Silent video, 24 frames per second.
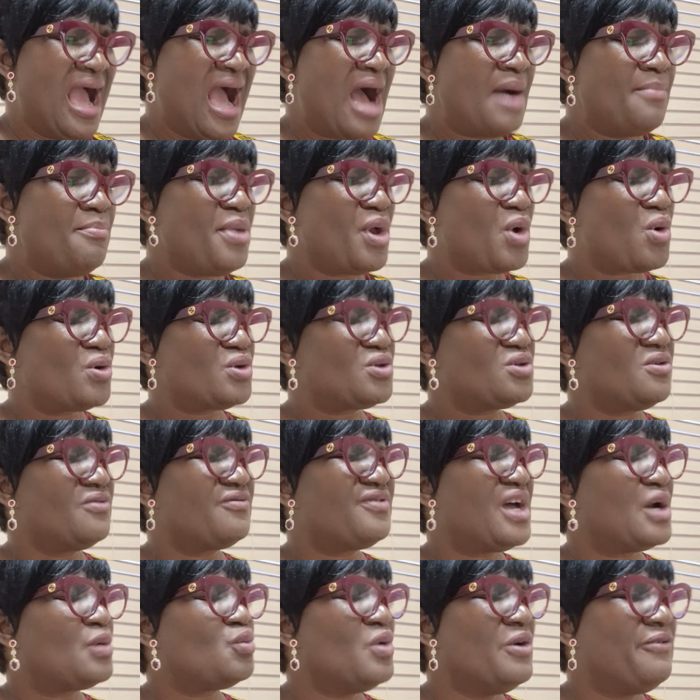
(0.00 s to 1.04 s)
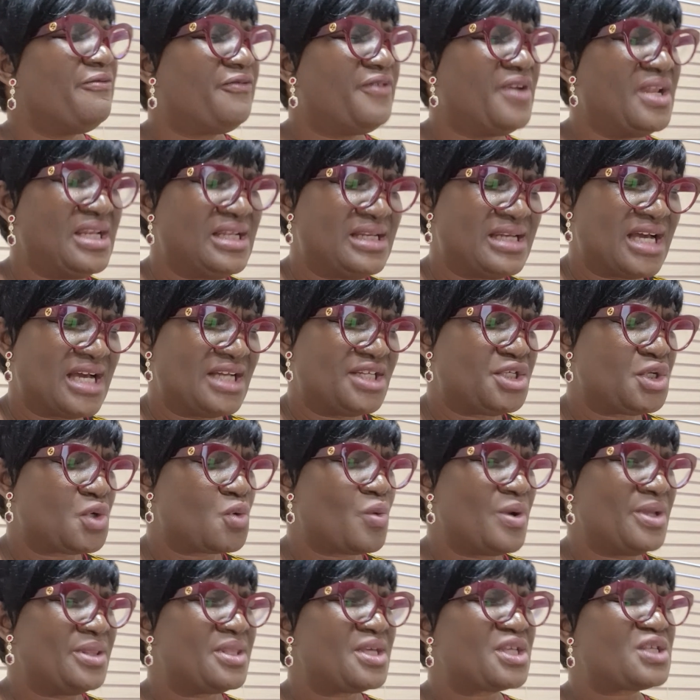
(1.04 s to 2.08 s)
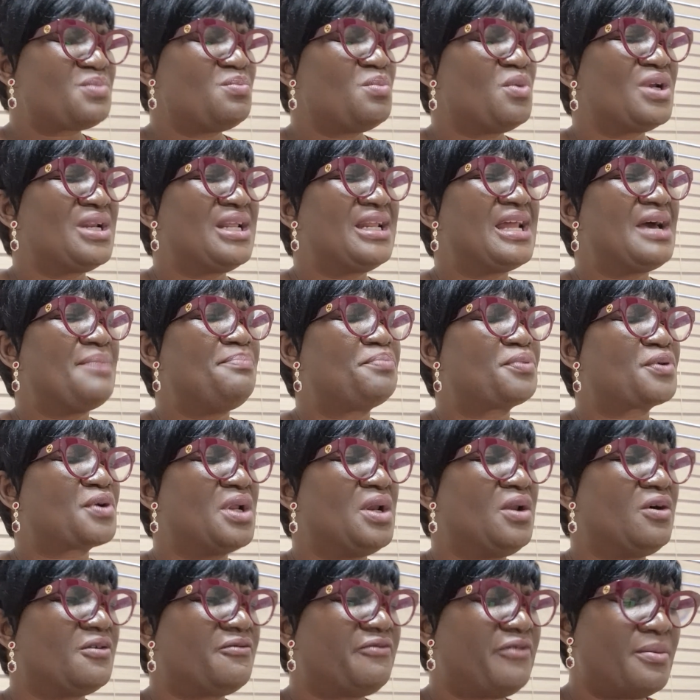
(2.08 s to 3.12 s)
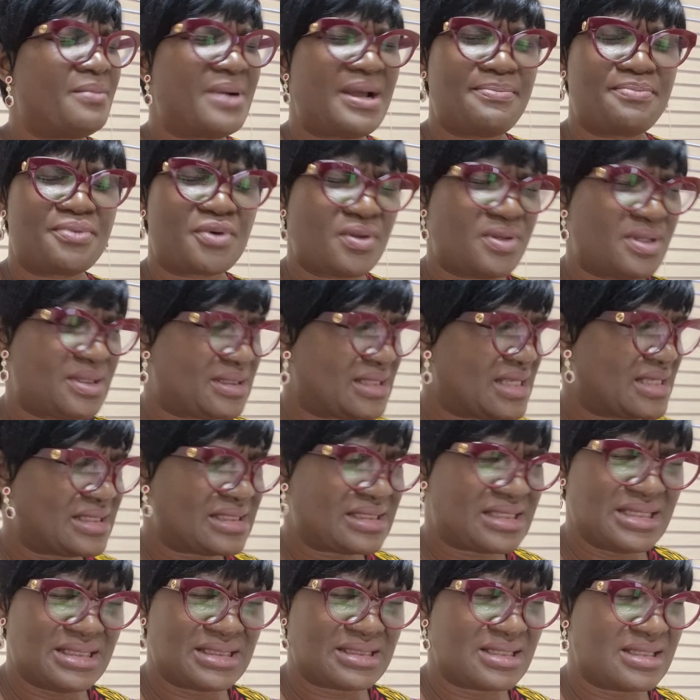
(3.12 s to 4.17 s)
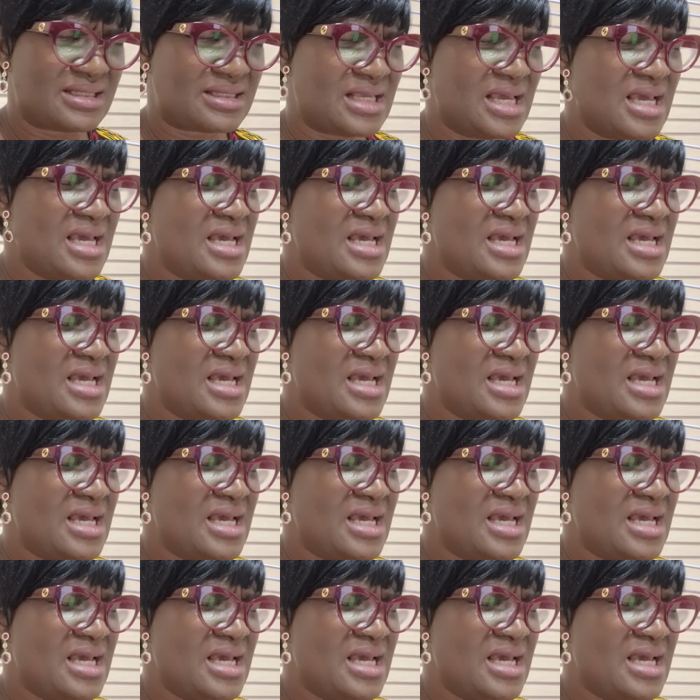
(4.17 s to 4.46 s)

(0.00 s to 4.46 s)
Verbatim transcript: And because of that, we feel inadequate. This morning, I pray, Lord, for my brothers and sisters,